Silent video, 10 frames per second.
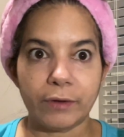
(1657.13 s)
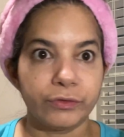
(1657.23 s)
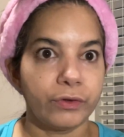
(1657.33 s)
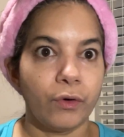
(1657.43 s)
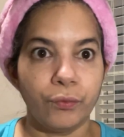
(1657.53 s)

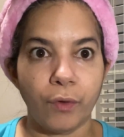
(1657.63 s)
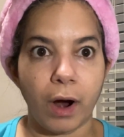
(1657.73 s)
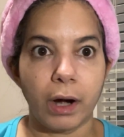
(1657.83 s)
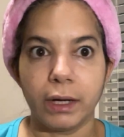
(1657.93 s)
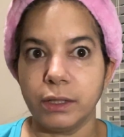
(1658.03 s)
So
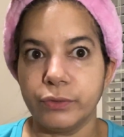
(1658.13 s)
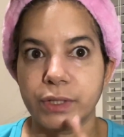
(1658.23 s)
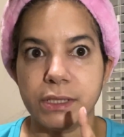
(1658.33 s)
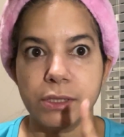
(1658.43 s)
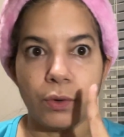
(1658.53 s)
far you
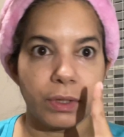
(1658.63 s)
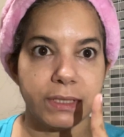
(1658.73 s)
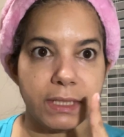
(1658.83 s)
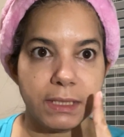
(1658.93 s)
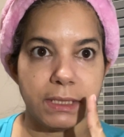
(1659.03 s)
can notice
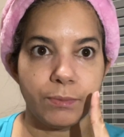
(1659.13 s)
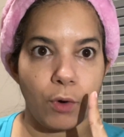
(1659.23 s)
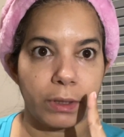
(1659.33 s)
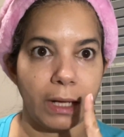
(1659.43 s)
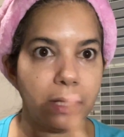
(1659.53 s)
that this is more
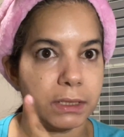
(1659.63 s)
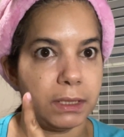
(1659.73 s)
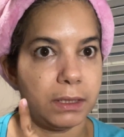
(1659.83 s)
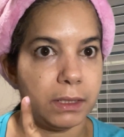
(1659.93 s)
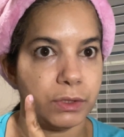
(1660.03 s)
glossy
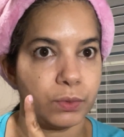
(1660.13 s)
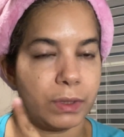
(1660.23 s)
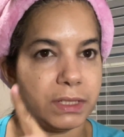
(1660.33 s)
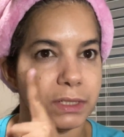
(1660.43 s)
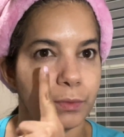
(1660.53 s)
than this one.
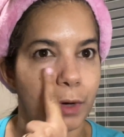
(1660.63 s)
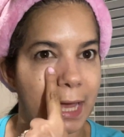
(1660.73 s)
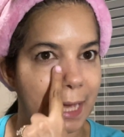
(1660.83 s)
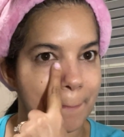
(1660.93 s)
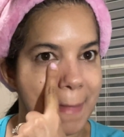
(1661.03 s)
This is more
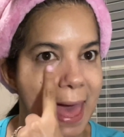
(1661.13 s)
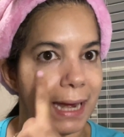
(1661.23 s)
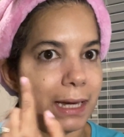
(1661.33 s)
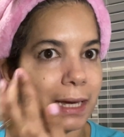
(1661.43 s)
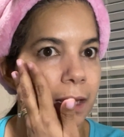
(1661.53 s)
like a
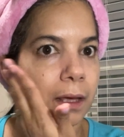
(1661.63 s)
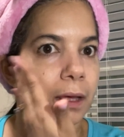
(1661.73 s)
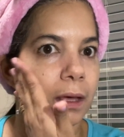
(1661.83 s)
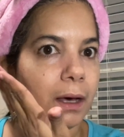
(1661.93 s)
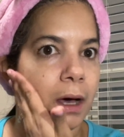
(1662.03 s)
matted
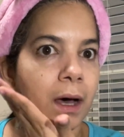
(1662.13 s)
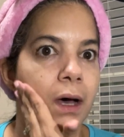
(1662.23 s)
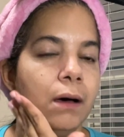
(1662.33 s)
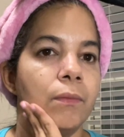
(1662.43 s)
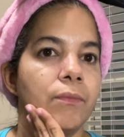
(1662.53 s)

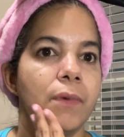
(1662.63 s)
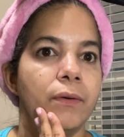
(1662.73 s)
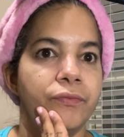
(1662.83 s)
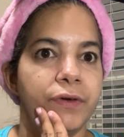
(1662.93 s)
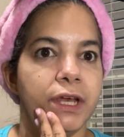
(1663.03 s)

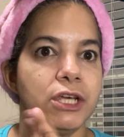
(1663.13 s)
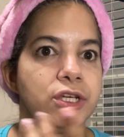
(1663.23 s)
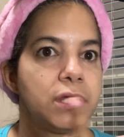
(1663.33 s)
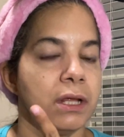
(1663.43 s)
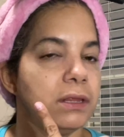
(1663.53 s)
finish,
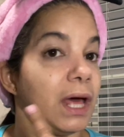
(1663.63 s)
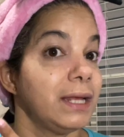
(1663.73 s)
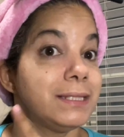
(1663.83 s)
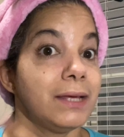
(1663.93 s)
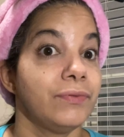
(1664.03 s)
and that
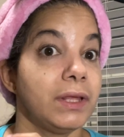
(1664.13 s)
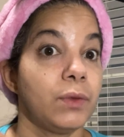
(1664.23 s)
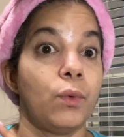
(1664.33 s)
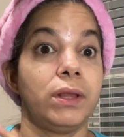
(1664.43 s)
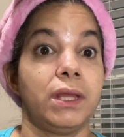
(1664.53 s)
is definitely the
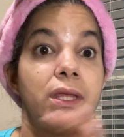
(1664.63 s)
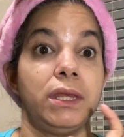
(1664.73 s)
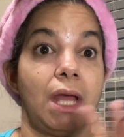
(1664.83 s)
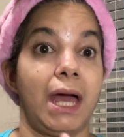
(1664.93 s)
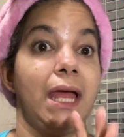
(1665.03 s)
one that
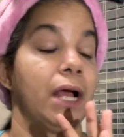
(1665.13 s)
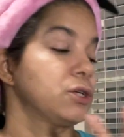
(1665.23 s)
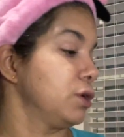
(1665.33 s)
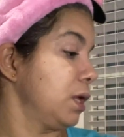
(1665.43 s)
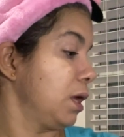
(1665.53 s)
I
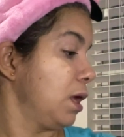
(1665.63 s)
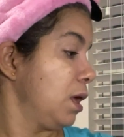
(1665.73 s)
actually